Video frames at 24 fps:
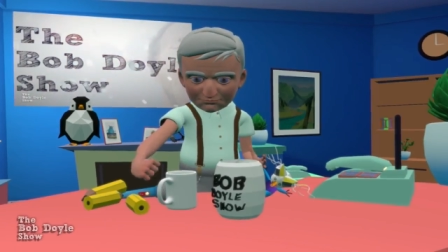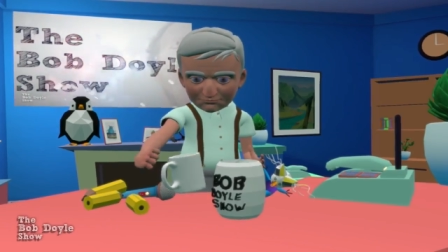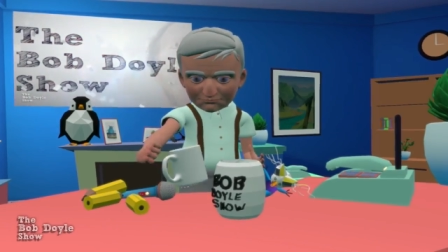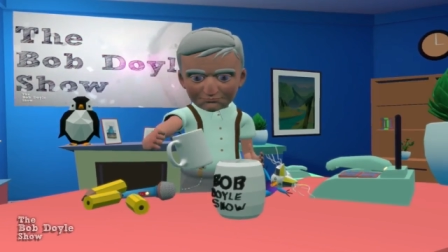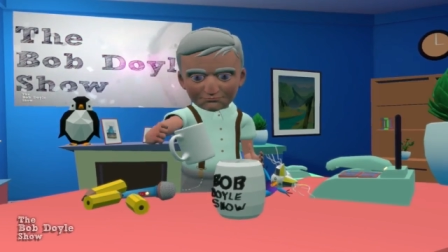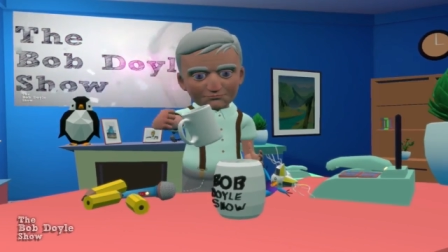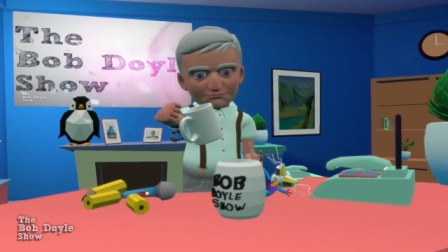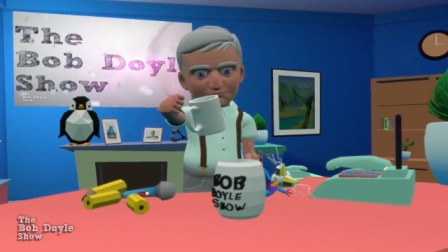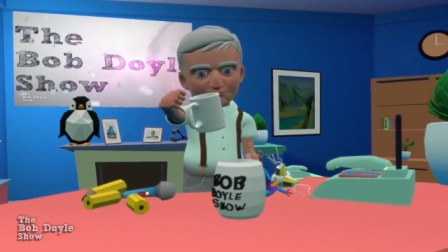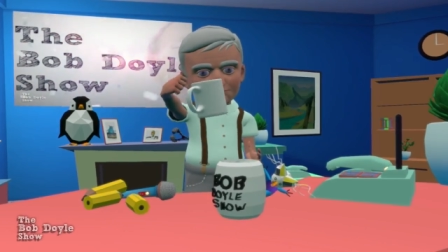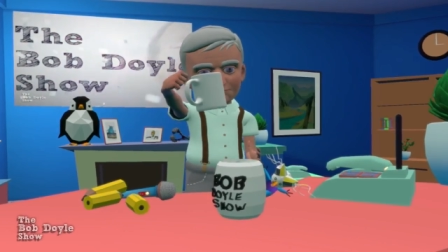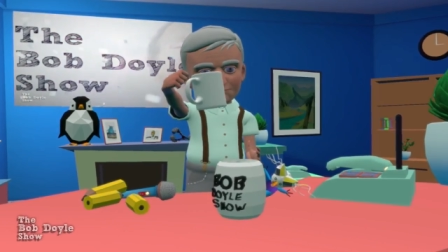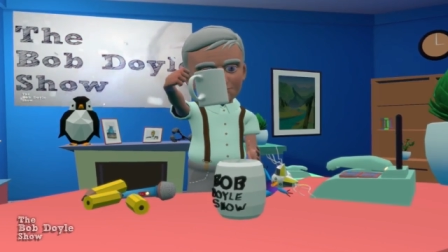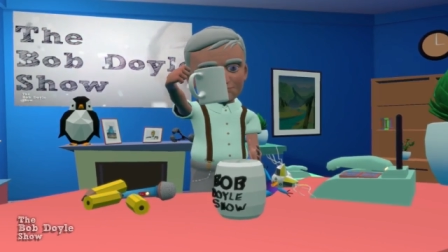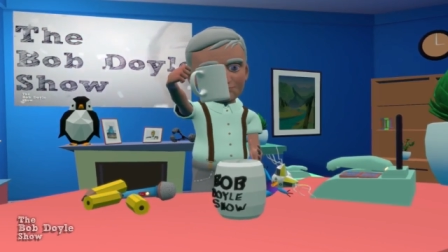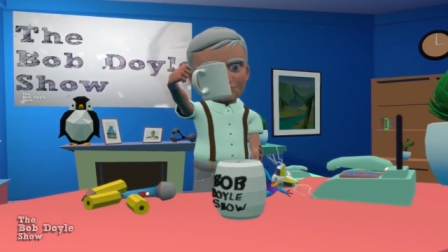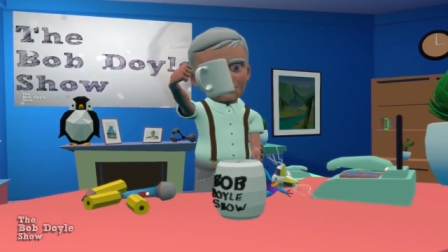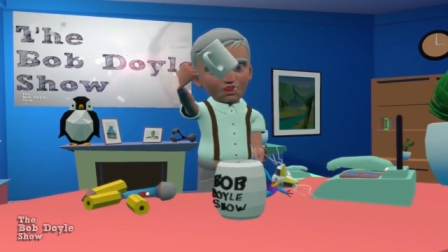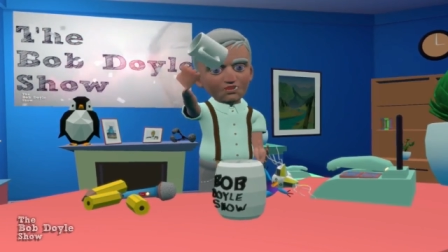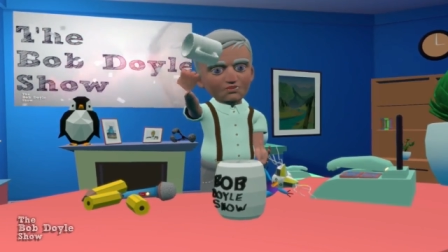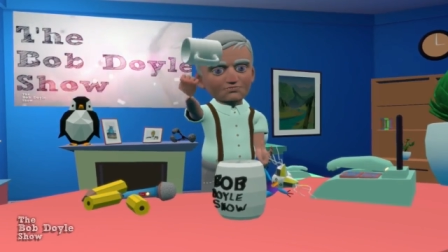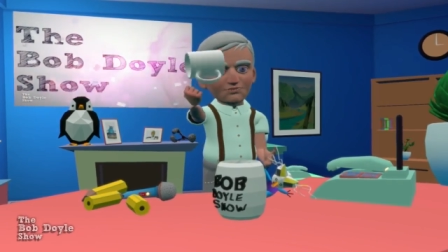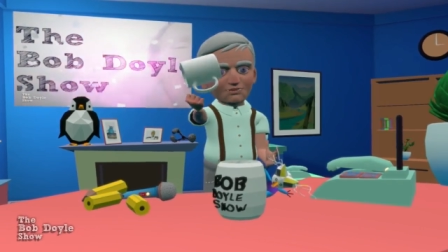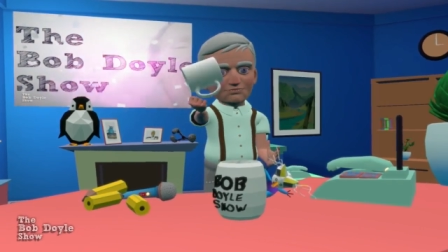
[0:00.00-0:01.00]
Who needs this
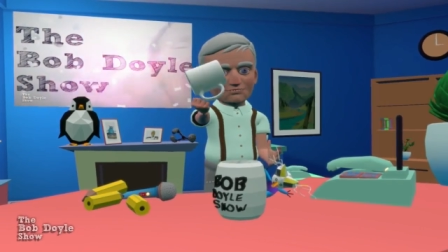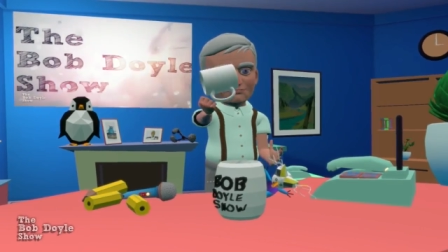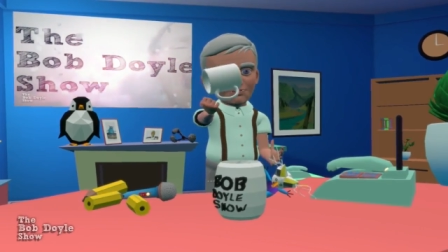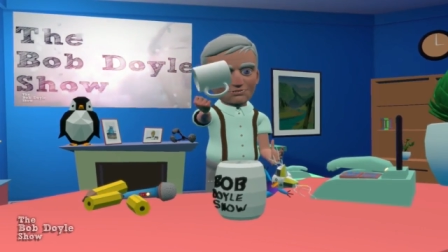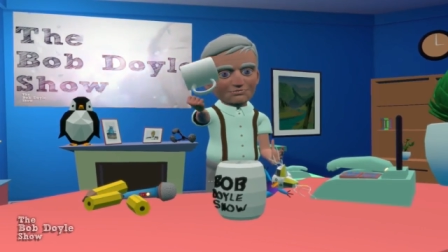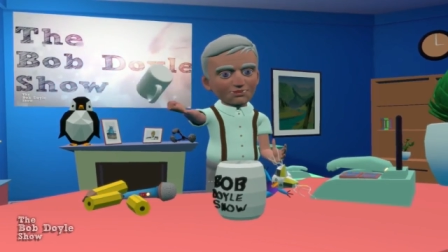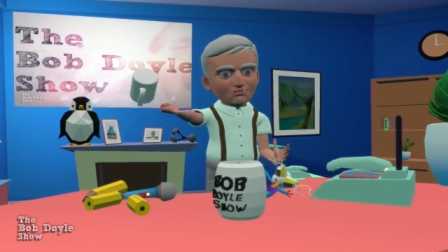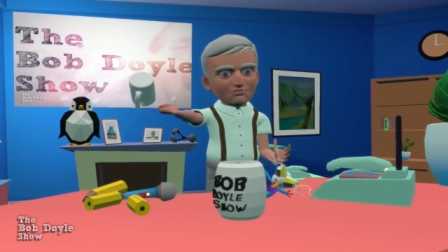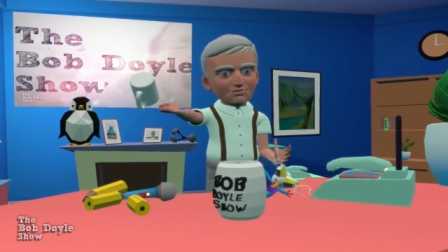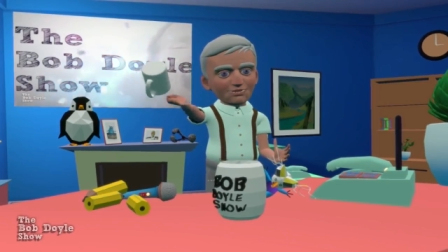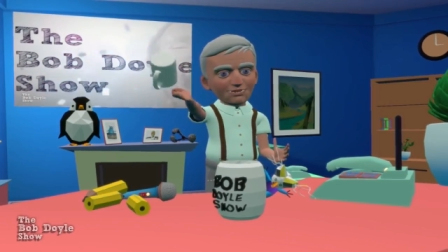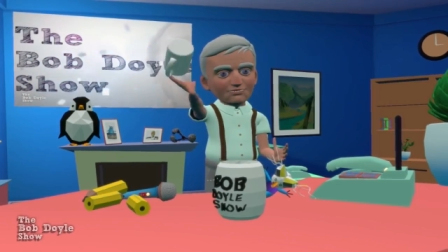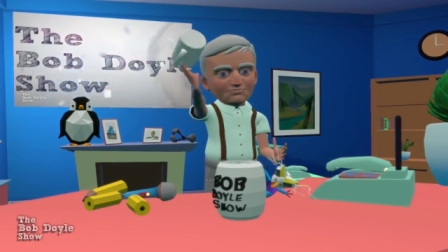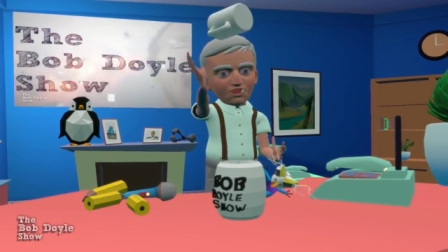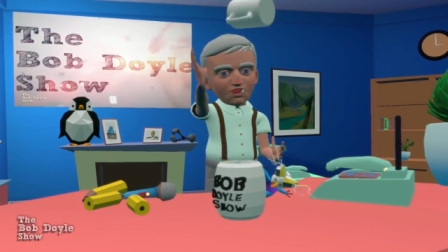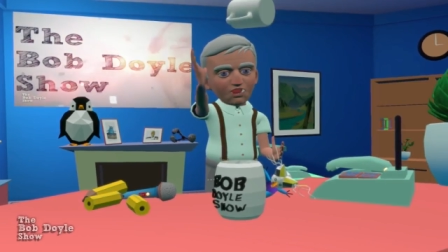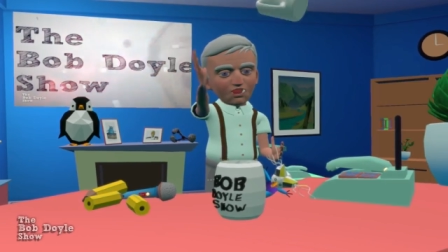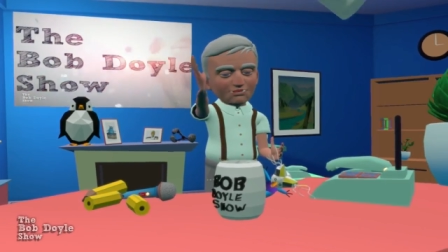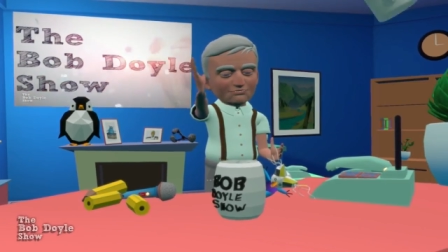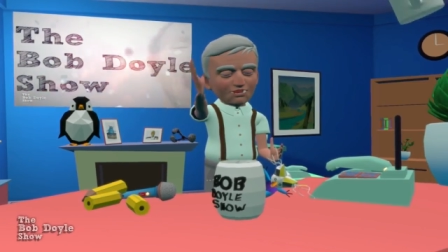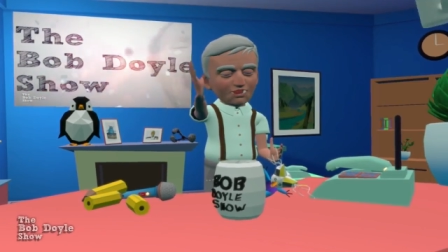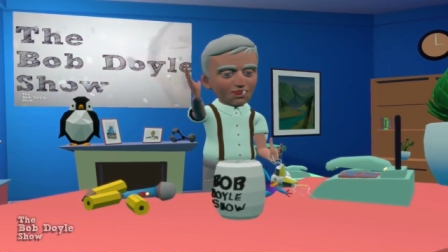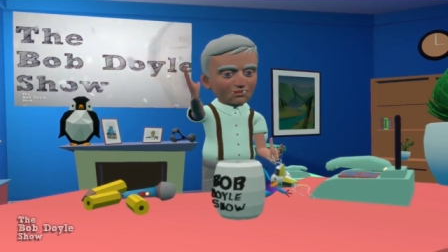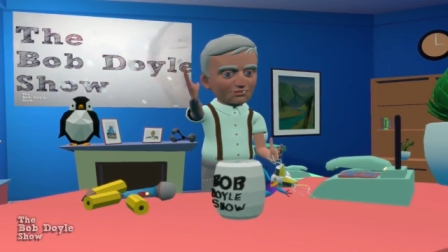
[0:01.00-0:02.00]
plain old coffee
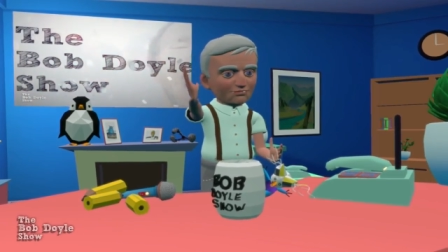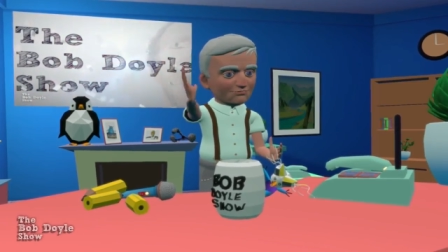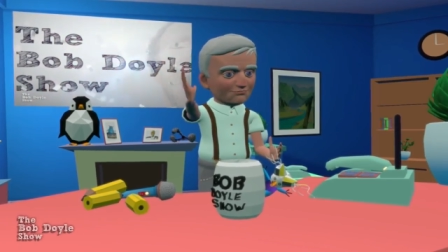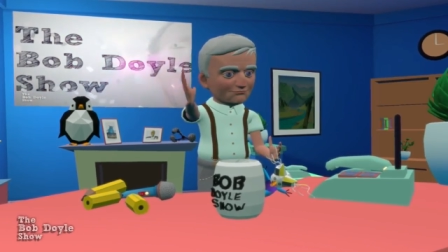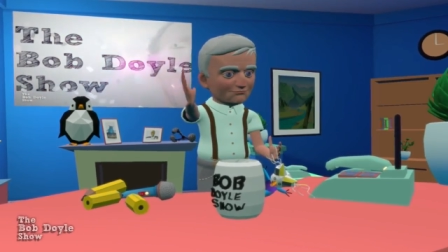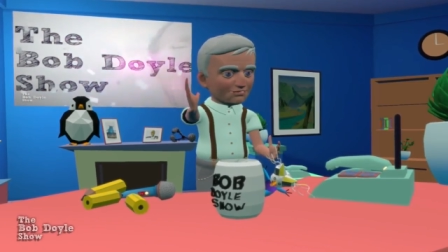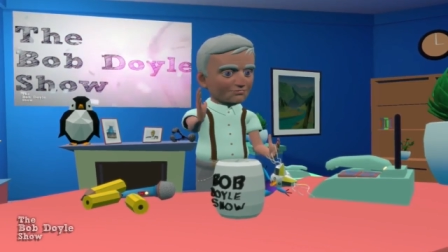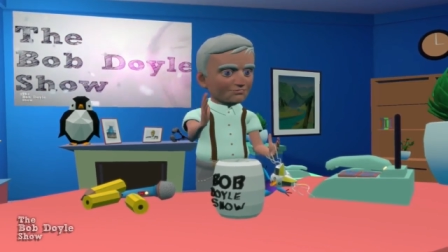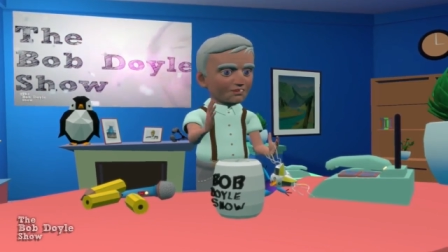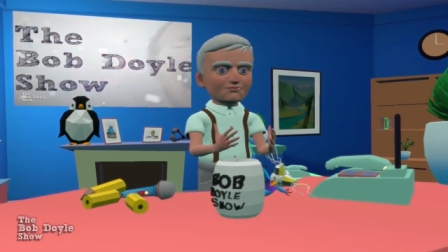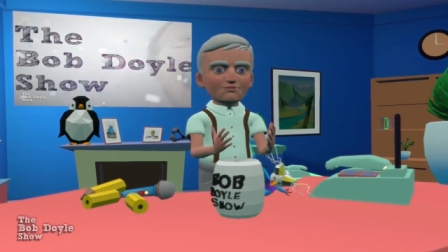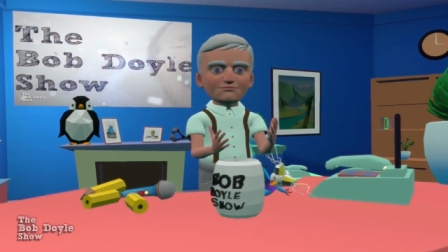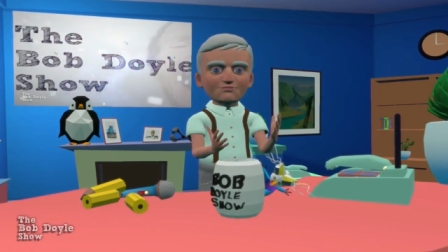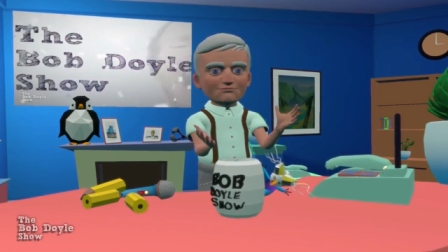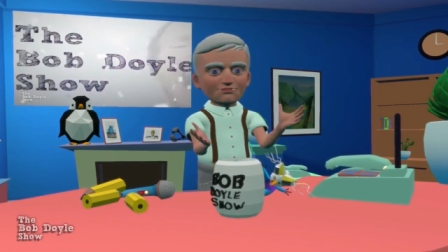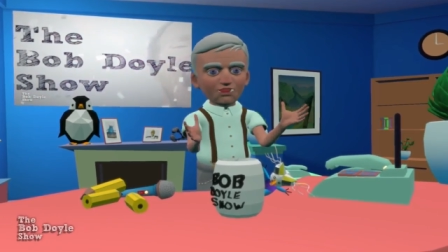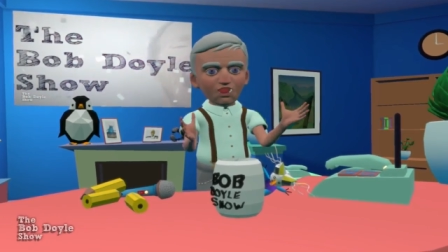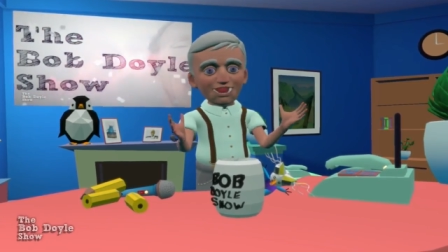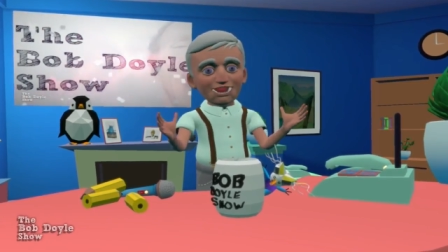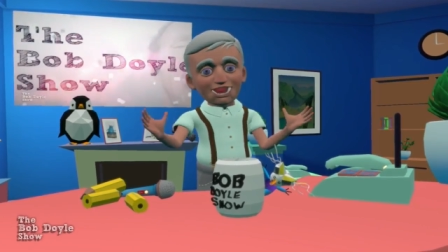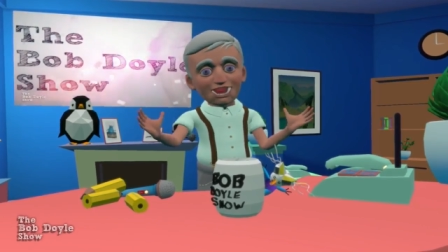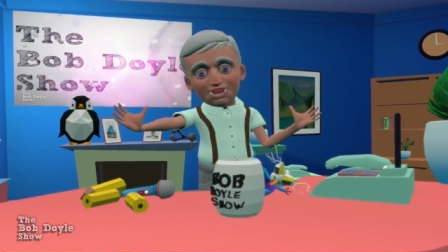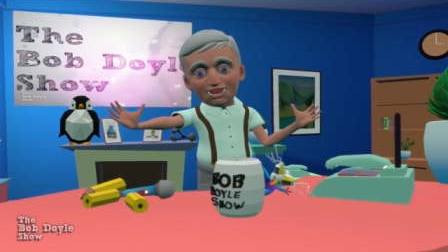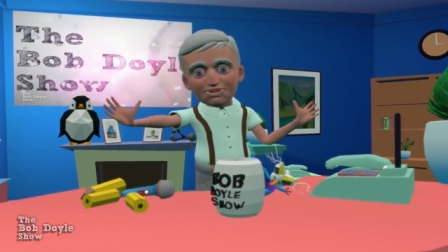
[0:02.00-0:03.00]
mug anymore?
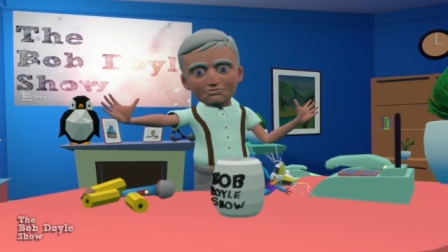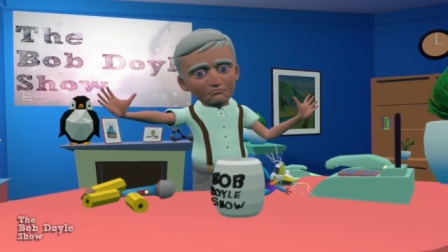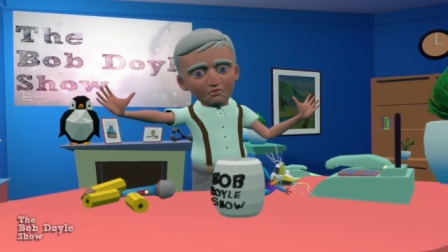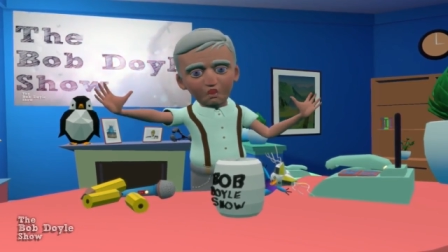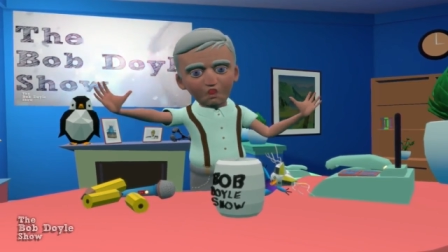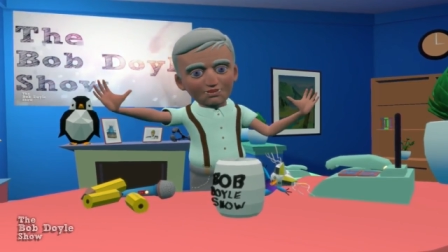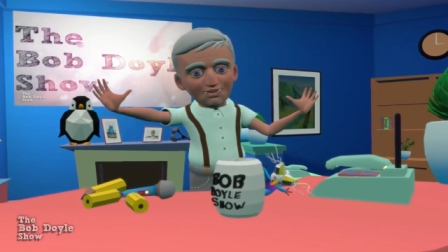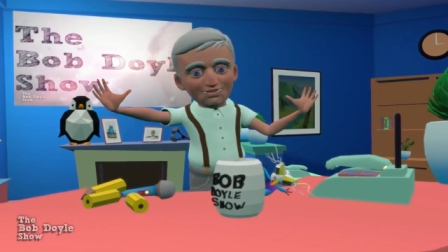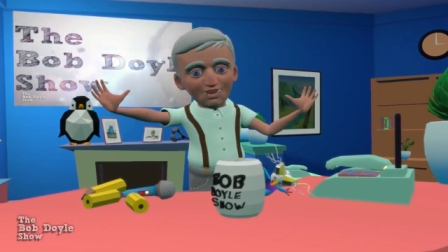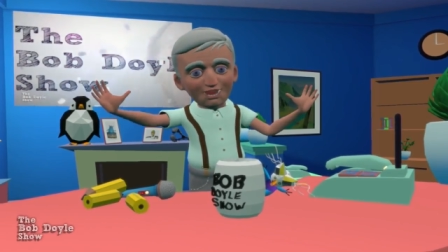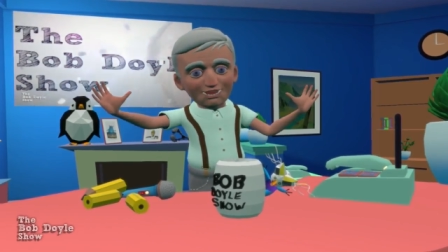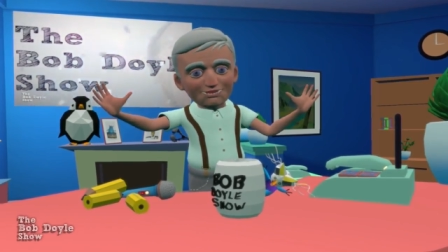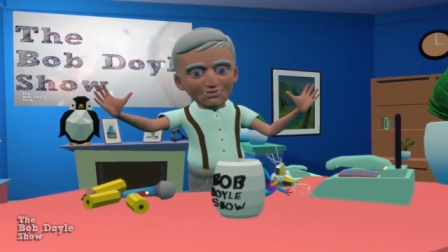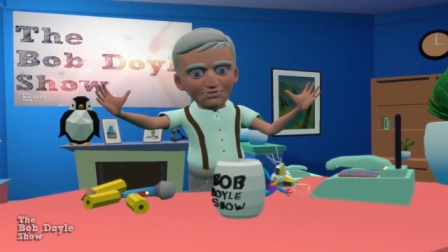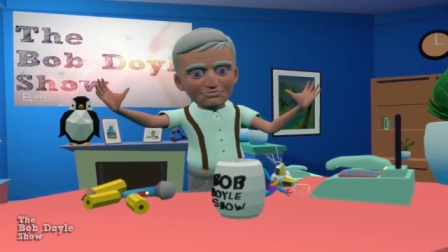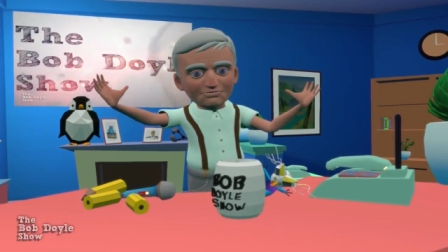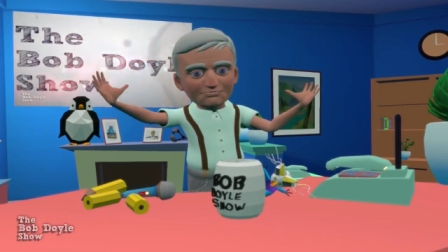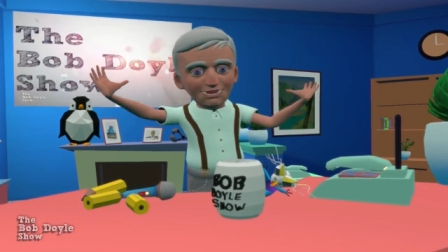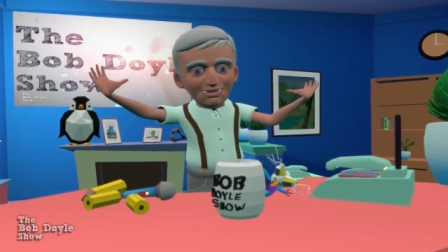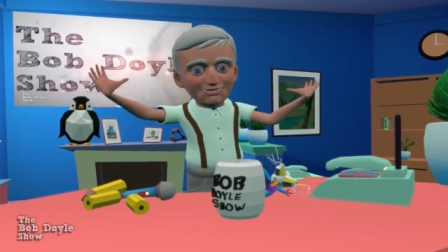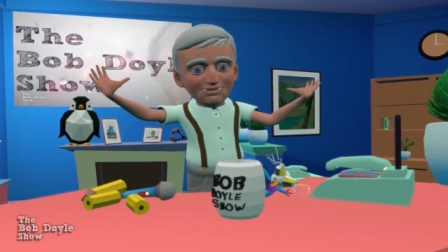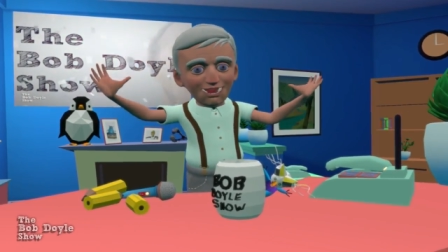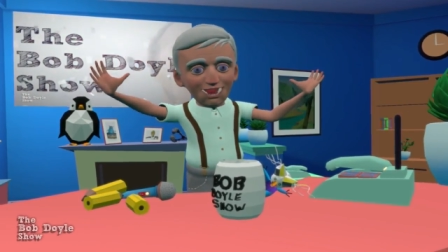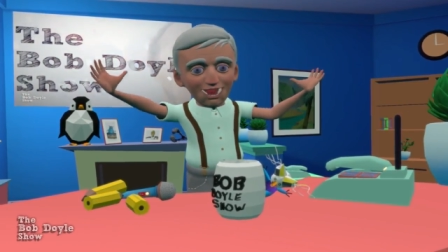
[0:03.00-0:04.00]
Wouldn't it be great to have a glass